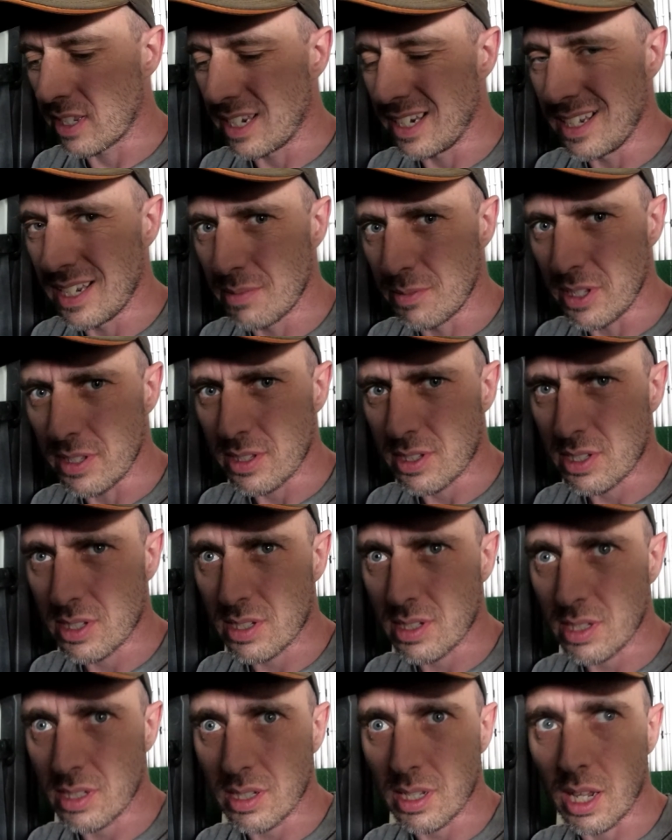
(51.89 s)
limits
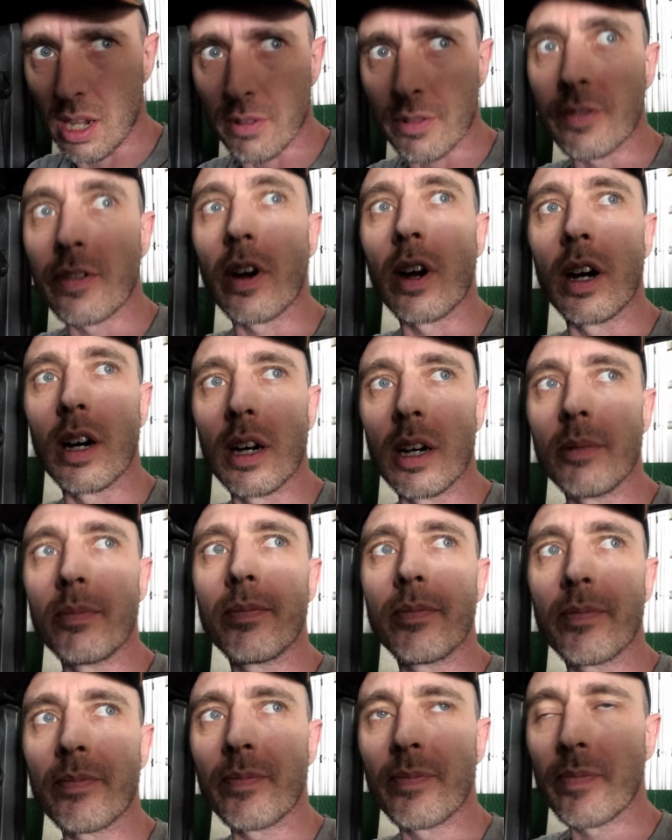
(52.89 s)
how far
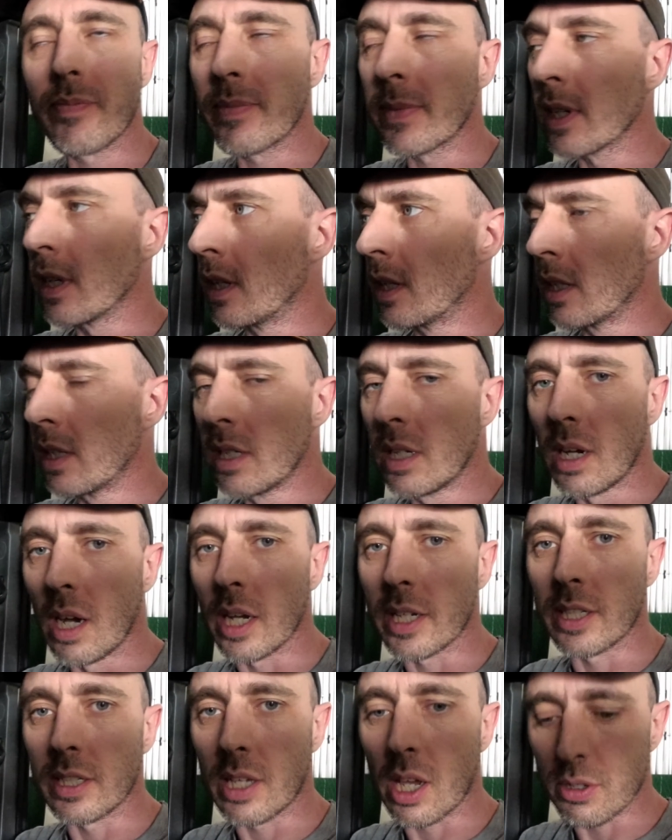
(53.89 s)
I
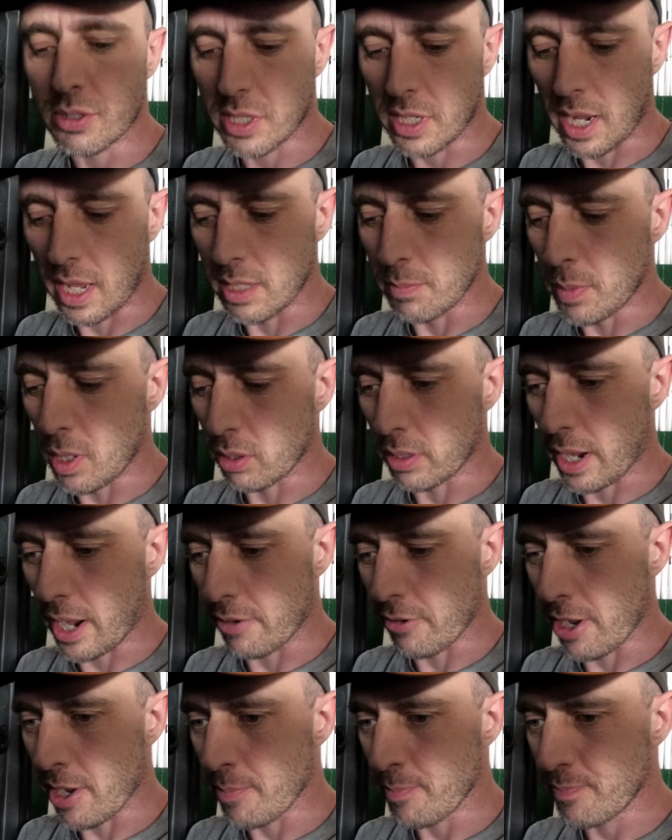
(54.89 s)
can go today in
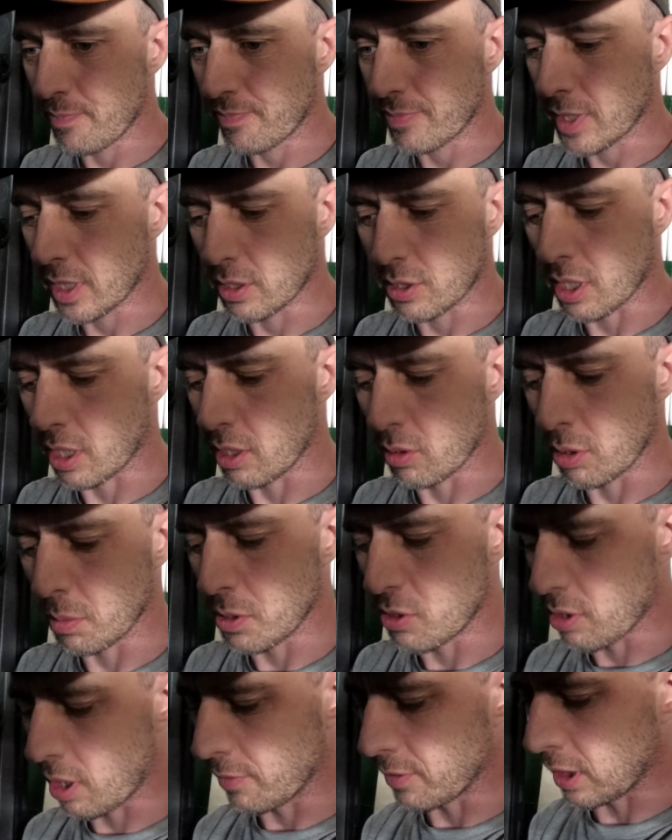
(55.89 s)
Bulgaria, because I don't want to be
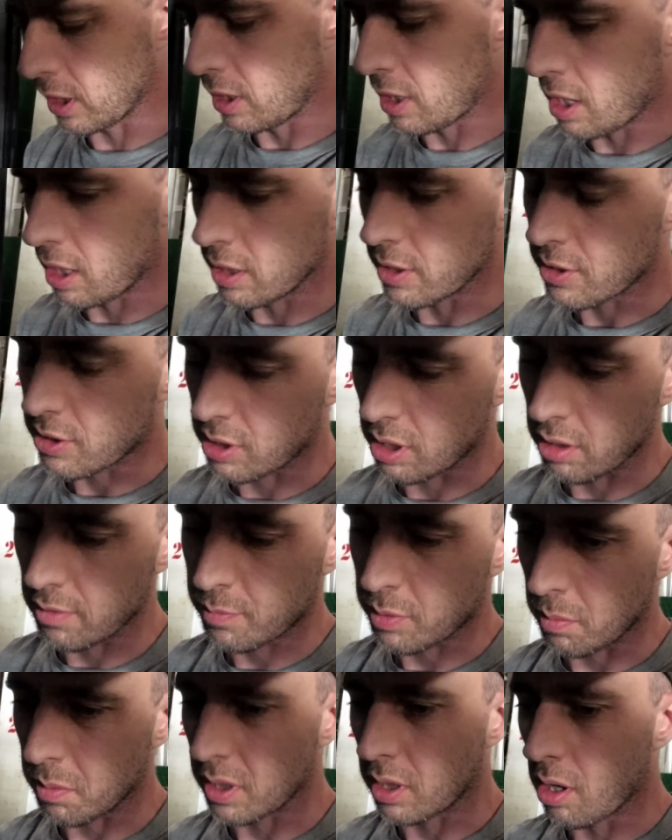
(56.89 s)
driving at night, so I've
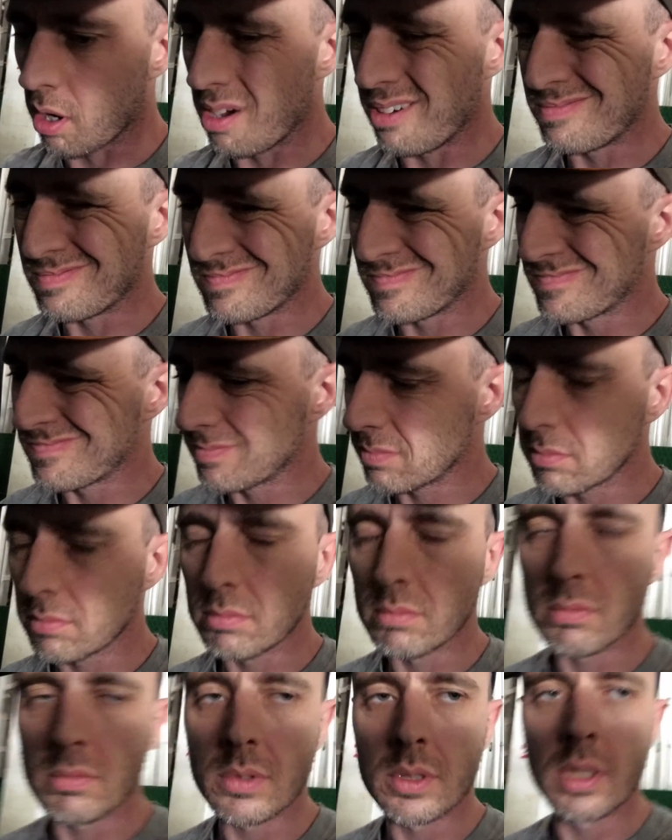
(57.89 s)
probably got,
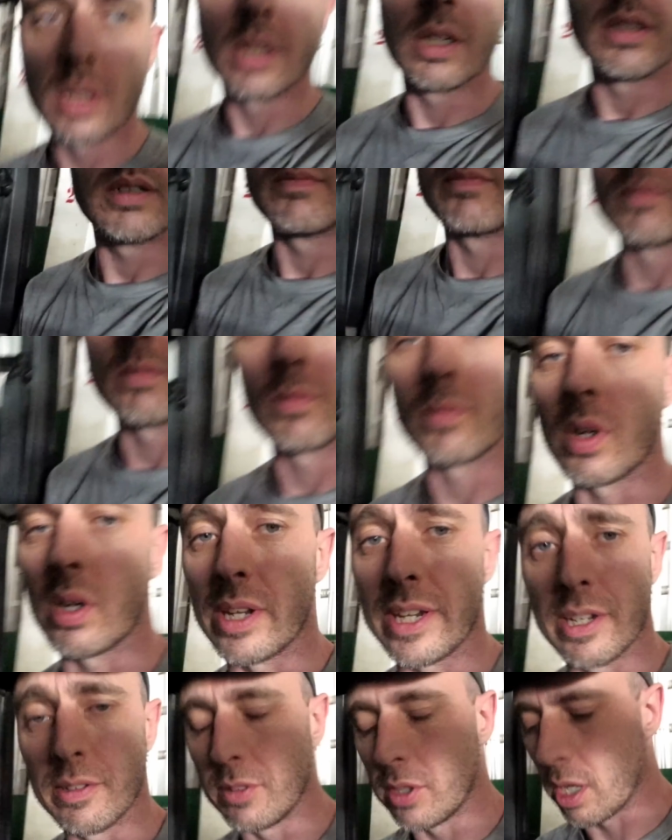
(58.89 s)
I
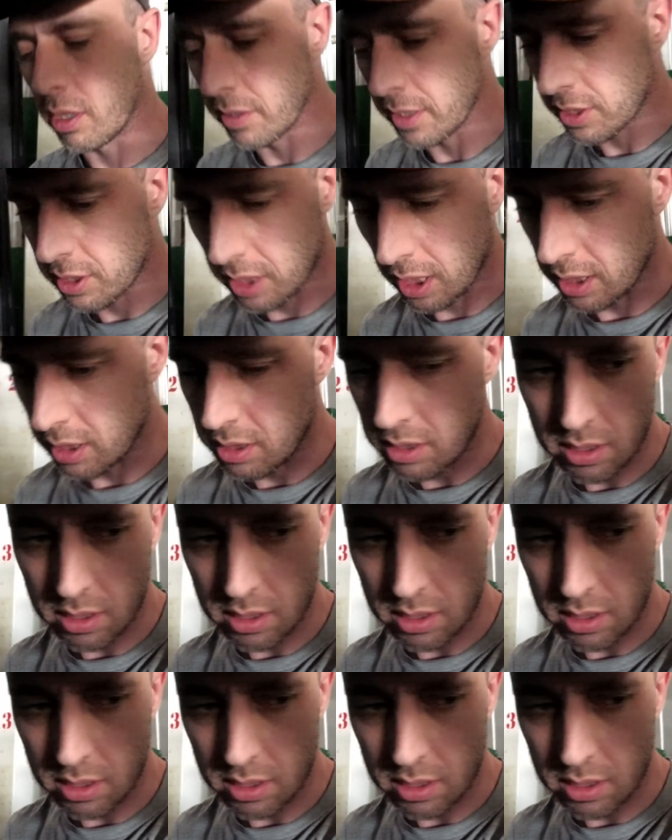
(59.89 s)
don't even know at this stage.